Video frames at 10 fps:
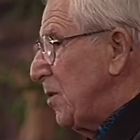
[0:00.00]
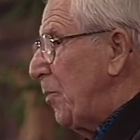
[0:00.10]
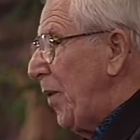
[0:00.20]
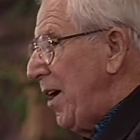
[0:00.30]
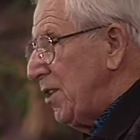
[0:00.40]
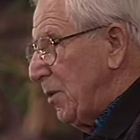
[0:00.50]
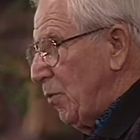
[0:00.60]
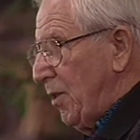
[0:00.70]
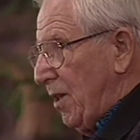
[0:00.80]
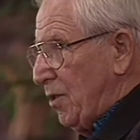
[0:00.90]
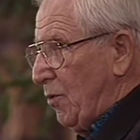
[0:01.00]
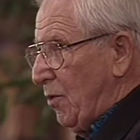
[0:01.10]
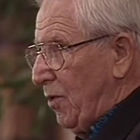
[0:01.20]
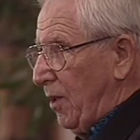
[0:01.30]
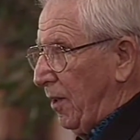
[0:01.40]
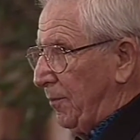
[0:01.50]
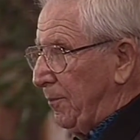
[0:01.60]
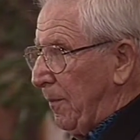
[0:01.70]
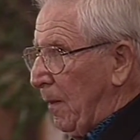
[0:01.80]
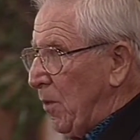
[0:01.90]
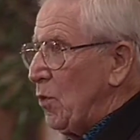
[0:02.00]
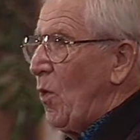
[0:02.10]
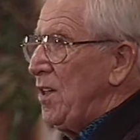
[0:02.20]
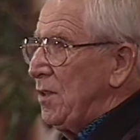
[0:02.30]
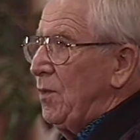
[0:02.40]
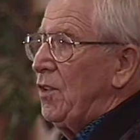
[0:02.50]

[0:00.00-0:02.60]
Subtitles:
impatient with that sort of thing. I mean, it's a waste of